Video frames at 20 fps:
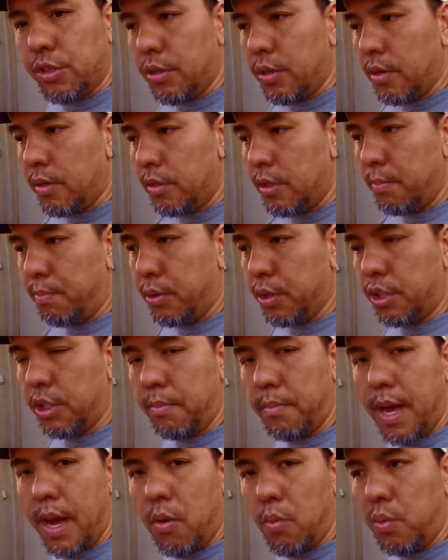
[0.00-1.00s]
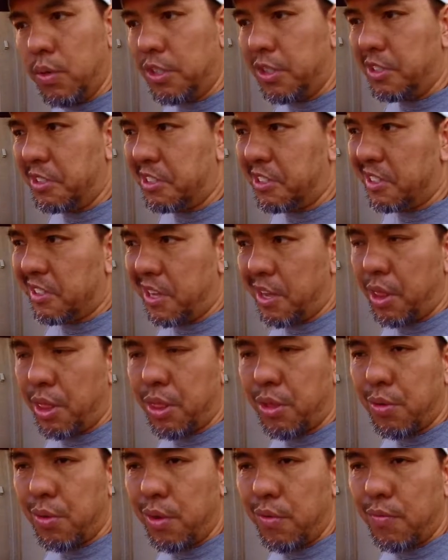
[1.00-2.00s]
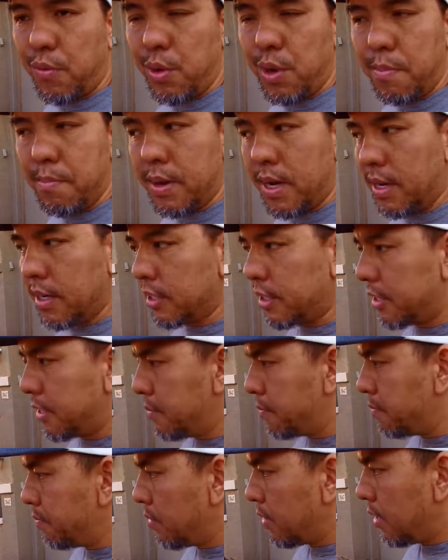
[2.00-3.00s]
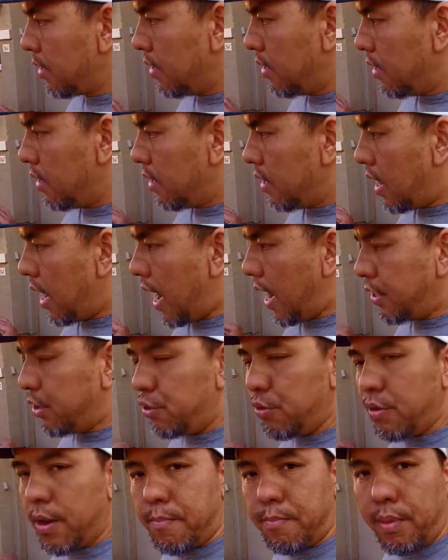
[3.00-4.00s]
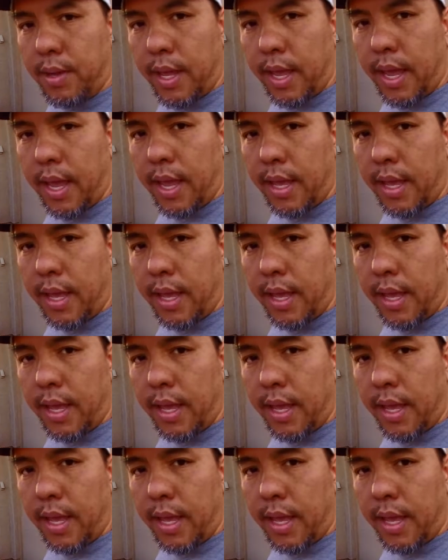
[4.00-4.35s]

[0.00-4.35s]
to push them out, which is like 30-40 bucks. I do have planned